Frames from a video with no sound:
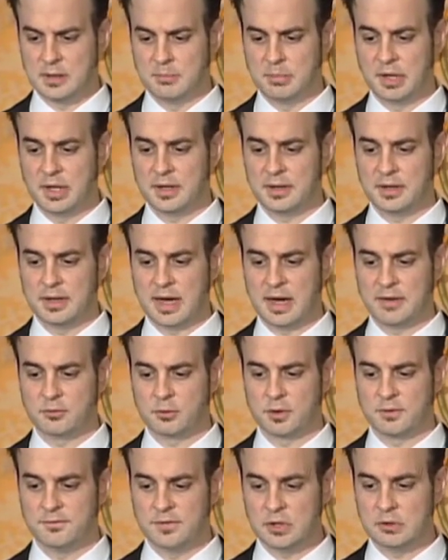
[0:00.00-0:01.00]
but
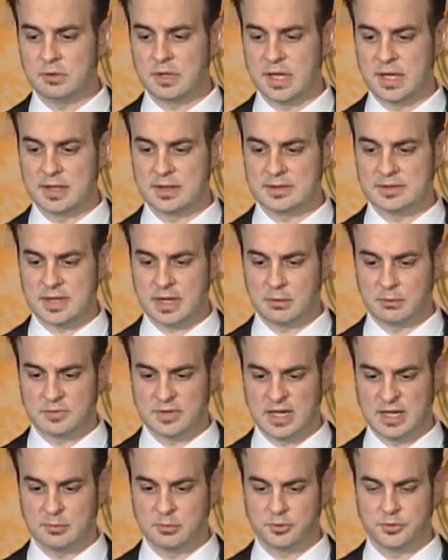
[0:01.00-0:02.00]
after a few days, I was
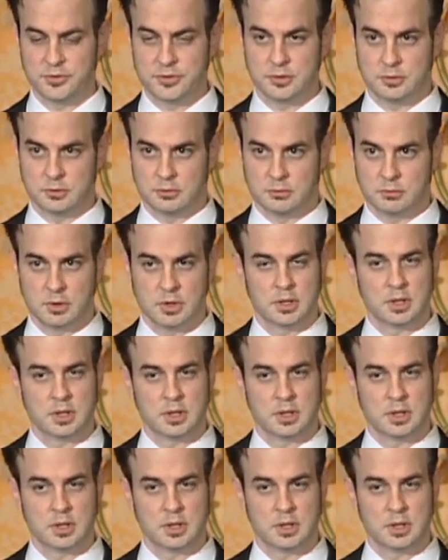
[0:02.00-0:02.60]
able to